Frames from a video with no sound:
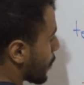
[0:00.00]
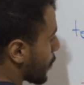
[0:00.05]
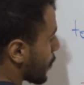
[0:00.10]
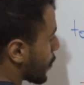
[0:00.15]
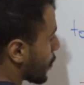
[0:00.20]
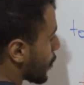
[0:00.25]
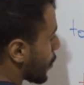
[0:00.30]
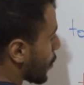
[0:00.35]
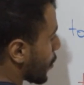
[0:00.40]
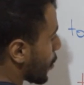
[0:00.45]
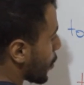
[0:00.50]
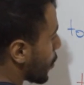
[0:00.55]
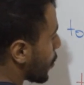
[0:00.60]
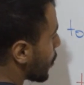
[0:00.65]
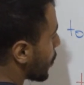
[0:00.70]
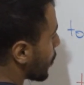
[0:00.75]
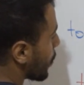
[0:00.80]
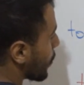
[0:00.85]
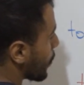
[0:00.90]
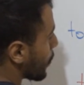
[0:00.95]

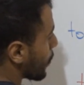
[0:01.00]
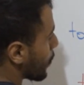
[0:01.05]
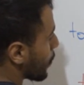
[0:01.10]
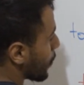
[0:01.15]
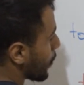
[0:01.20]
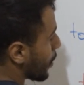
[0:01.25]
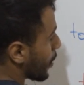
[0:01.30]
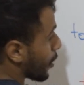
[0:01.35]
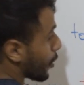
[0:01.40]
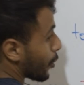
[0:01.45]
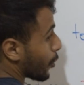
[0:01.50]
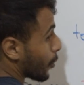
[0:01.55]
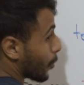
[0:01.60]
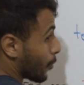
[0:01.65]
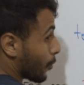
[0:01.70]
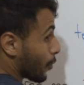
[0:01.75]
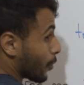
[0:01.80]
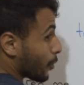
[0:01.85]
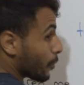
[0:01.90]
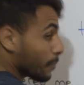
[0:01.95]
to your
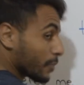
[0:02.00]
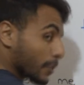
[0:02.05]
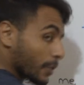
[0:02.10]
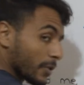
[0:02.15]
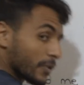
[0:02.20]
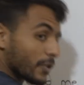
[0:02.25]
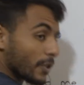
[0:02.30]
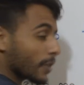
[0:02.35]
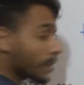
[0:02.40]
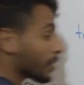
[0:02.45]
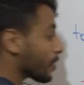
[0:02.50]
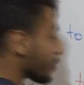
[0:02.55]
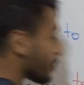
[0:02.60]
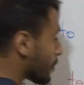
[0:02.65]
room. So he's talking to